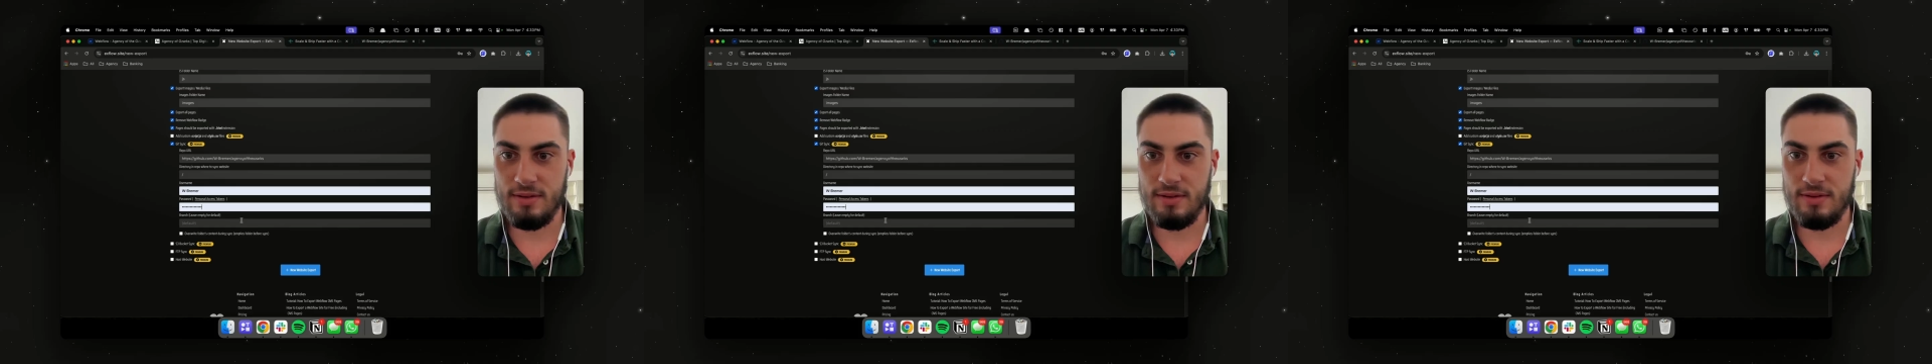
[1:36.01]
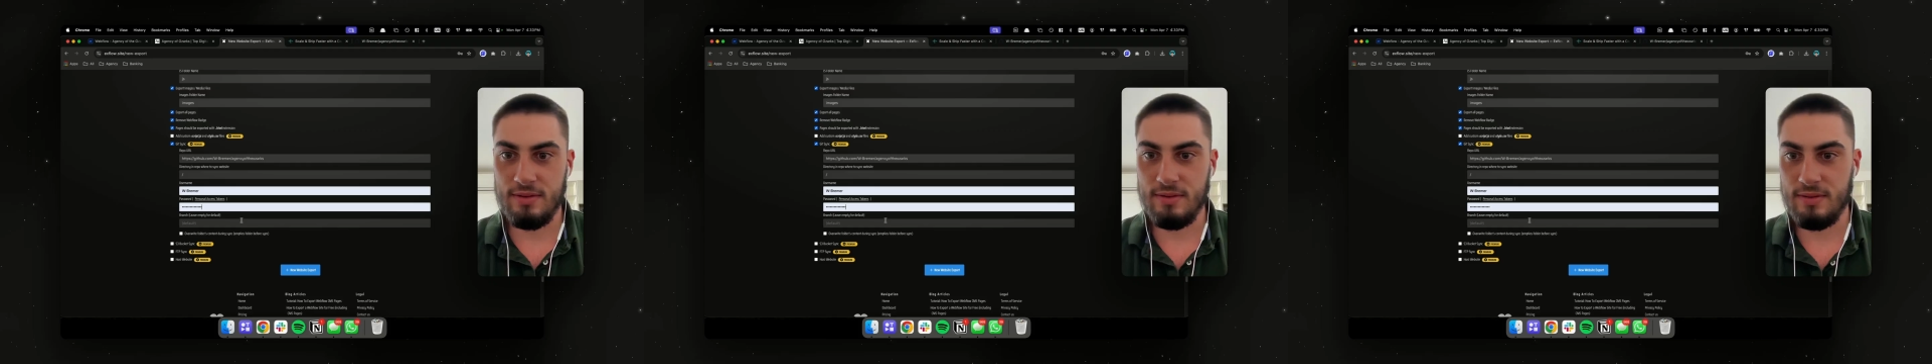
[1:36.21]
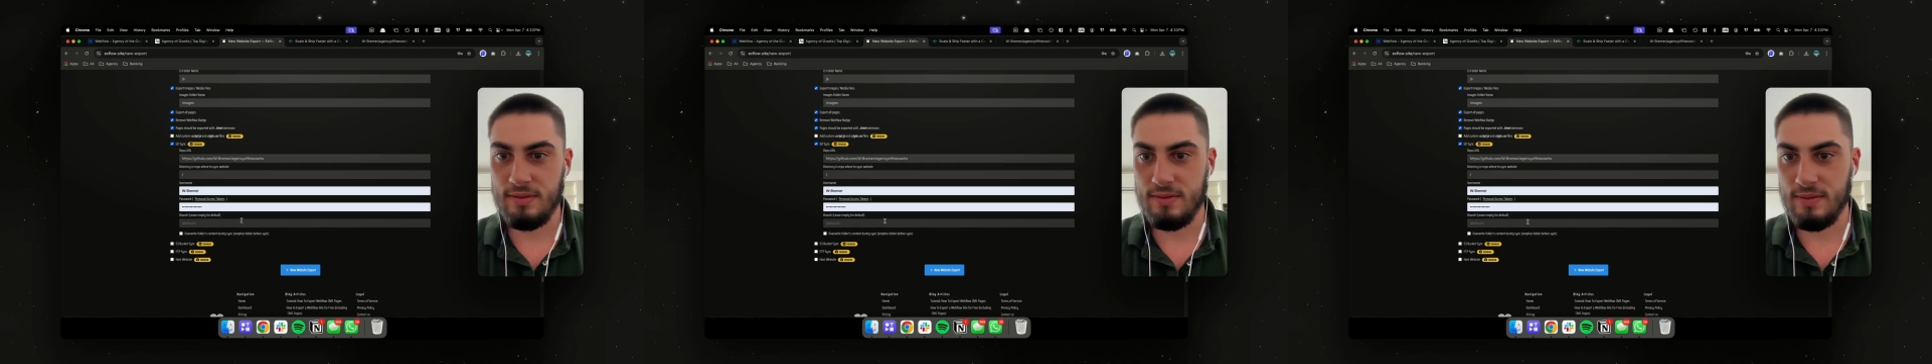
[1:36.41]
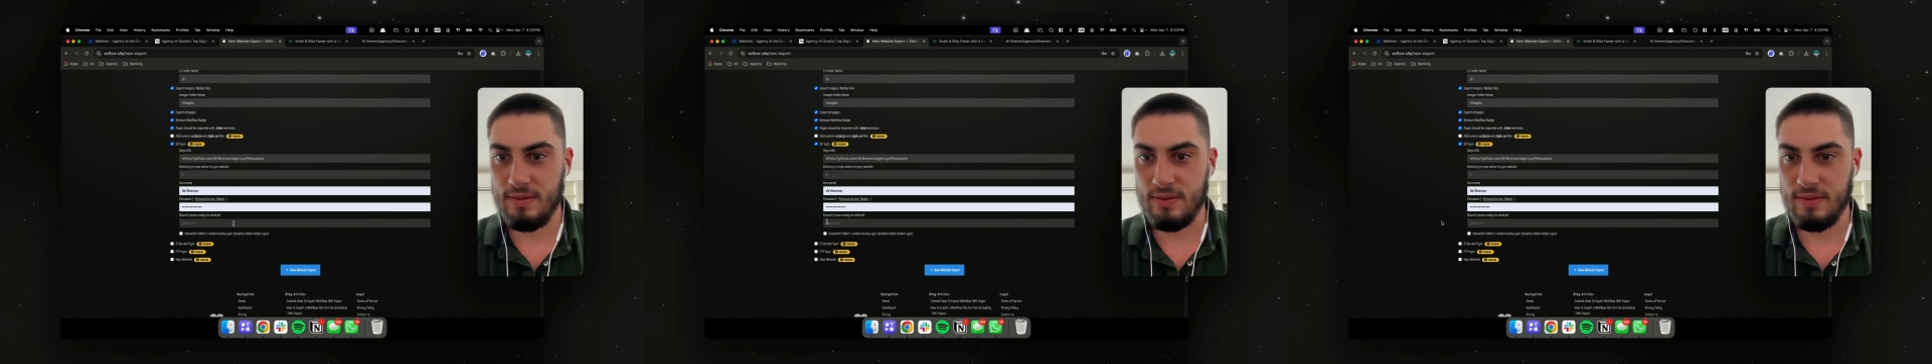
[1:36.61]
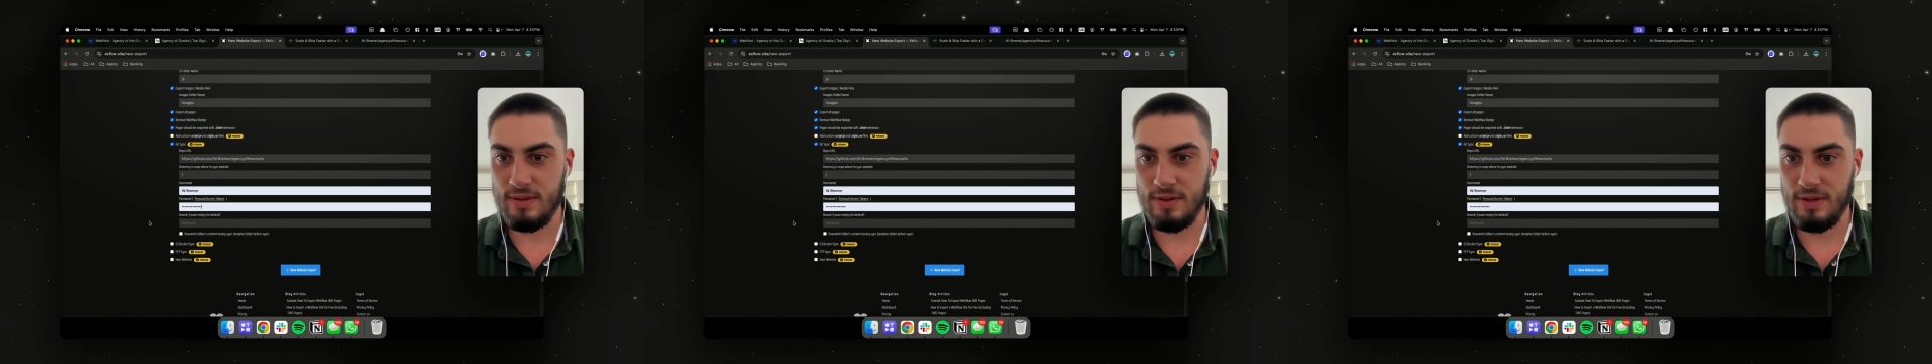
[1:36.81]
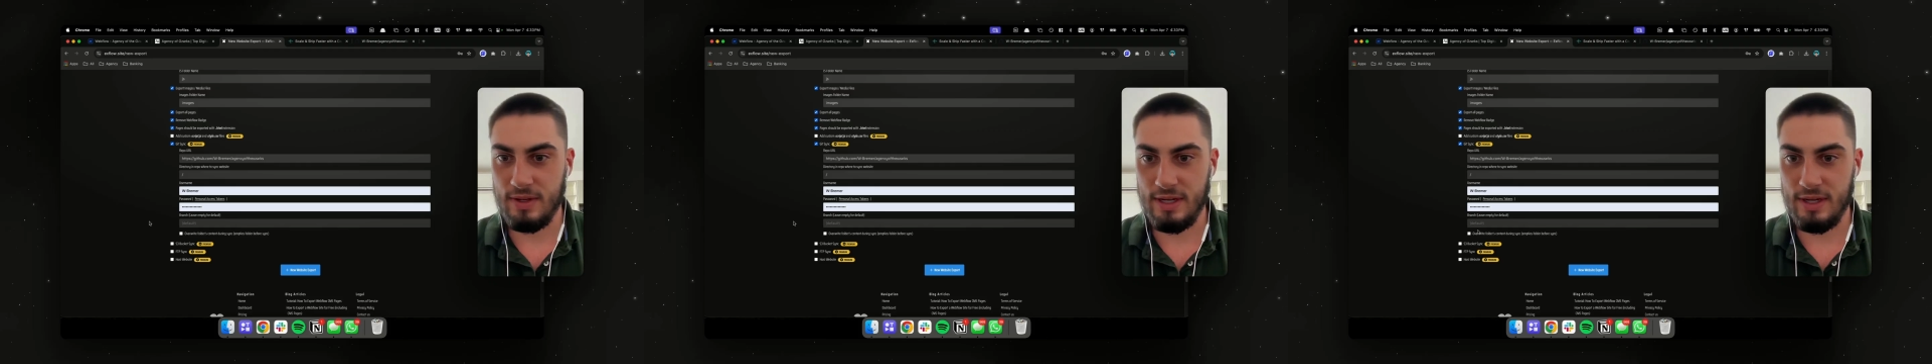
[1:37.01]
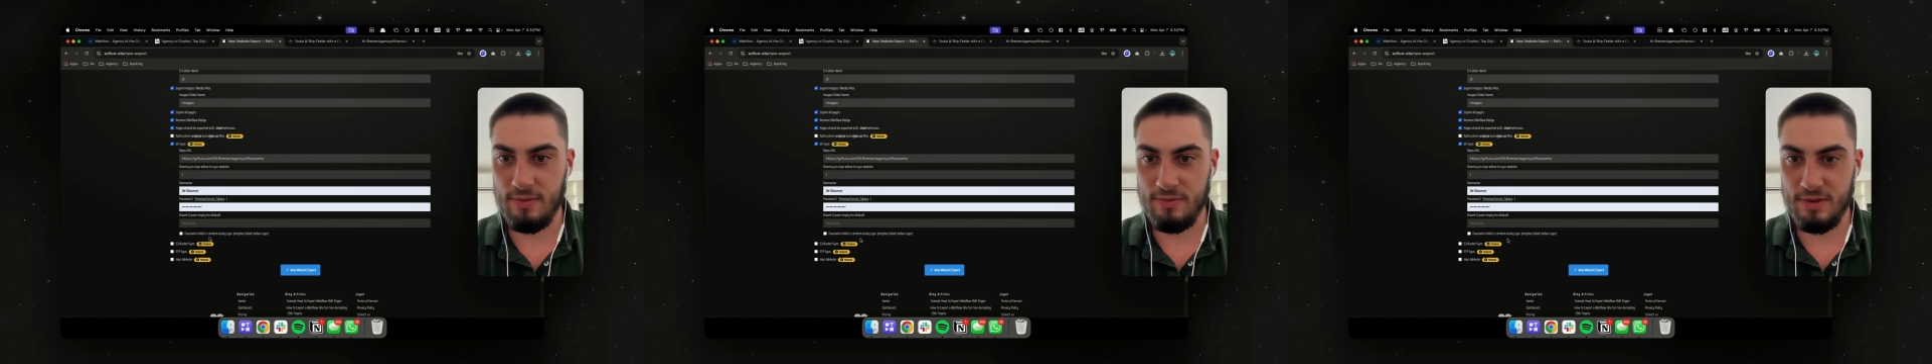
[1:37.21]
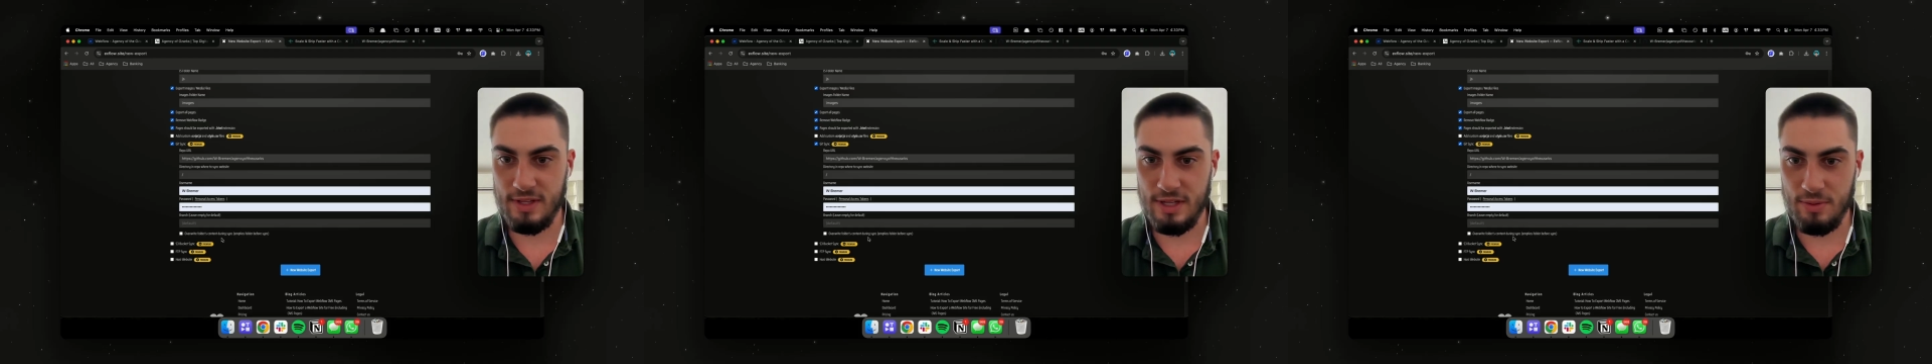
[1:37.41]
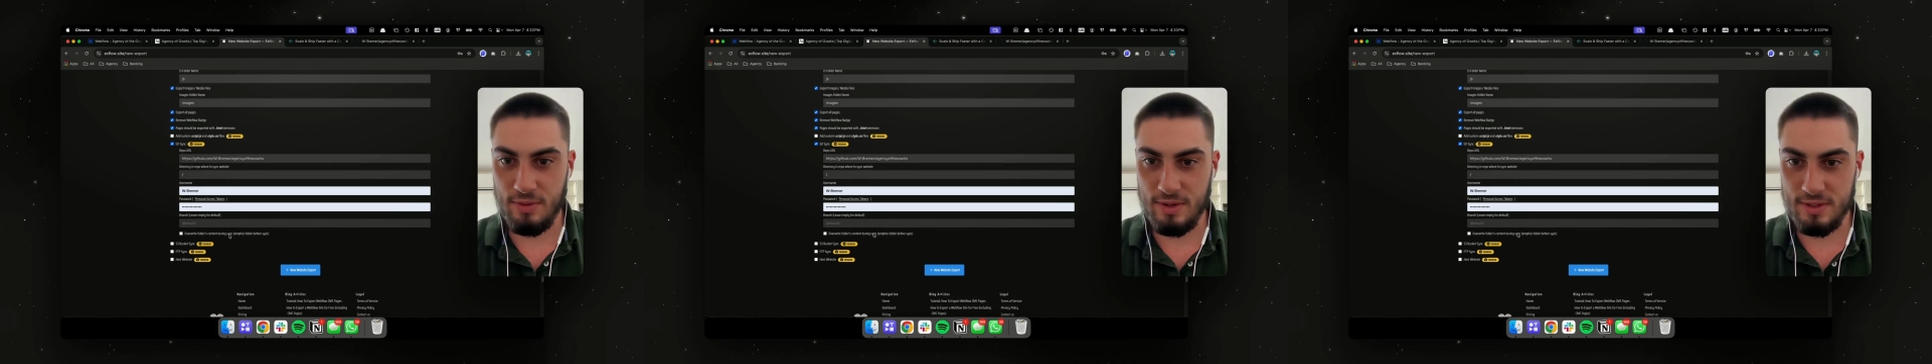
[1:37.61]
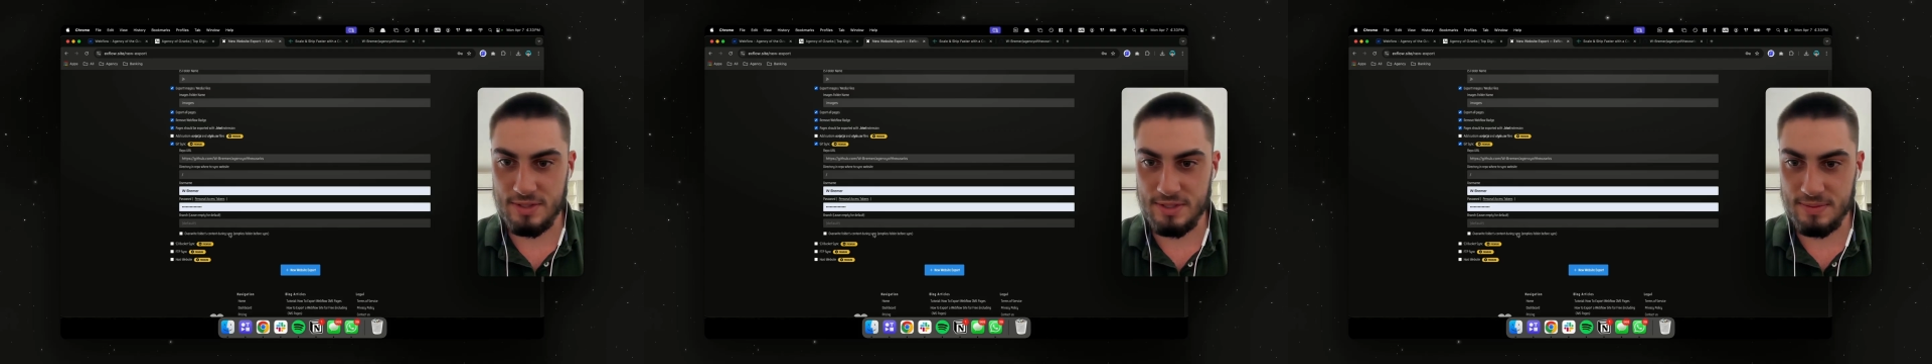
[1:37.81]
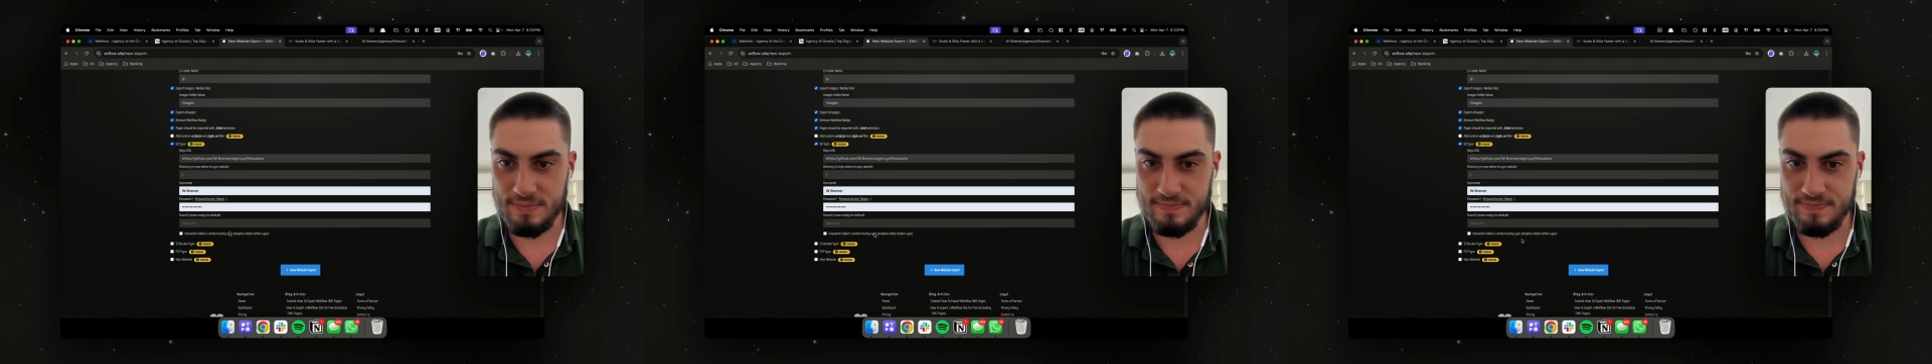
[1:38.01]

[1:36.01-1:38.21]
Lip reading: know. Okay, hopefully that works.